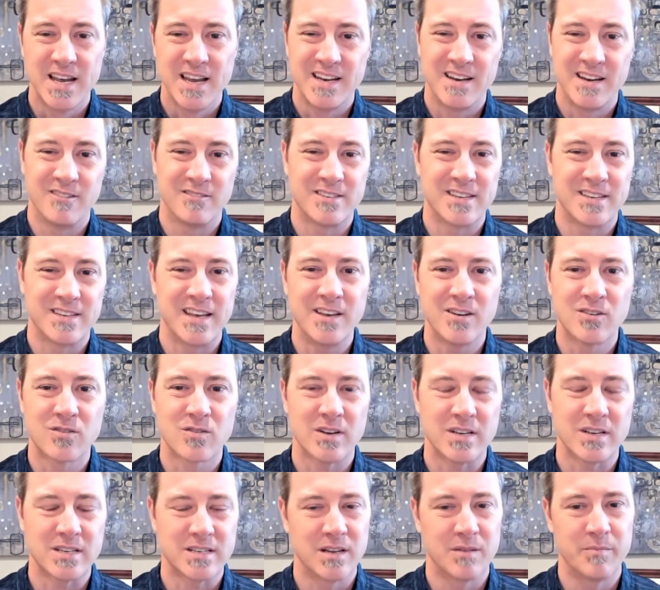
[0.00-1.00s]
Now it's
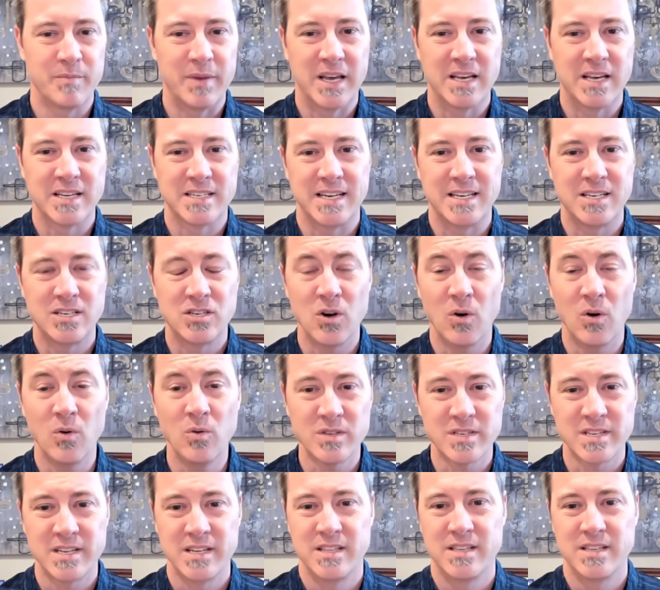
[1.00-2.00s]
interesting because I don't
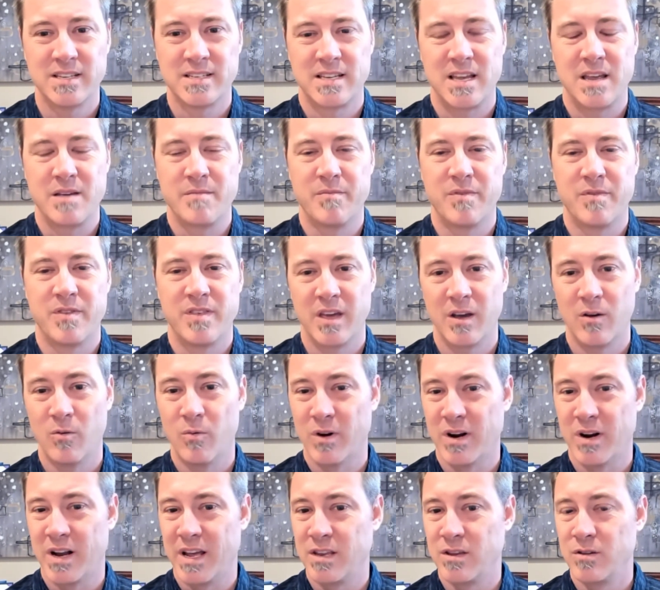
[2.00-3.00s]
see the same thing
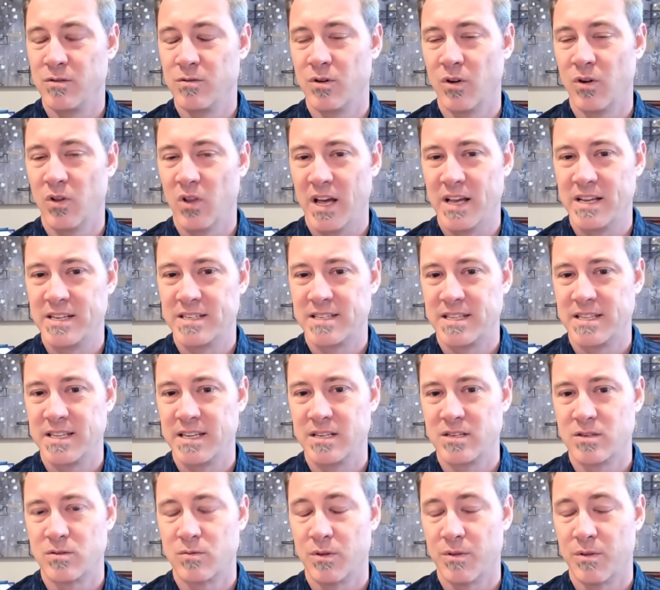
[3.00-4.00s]
when I utilize
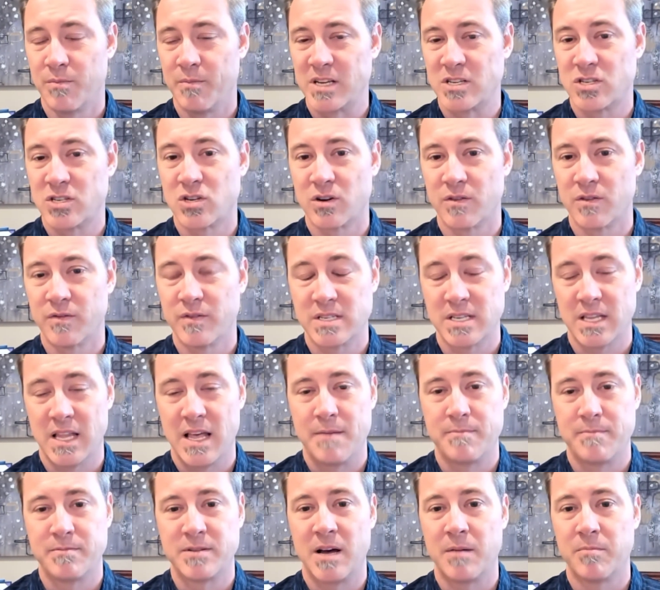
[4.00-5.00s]
these with my Surface
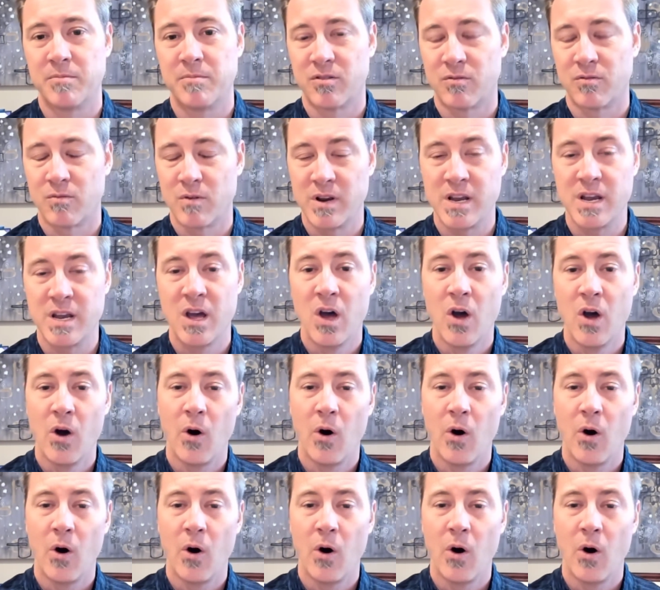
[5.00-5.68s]
Laptop 3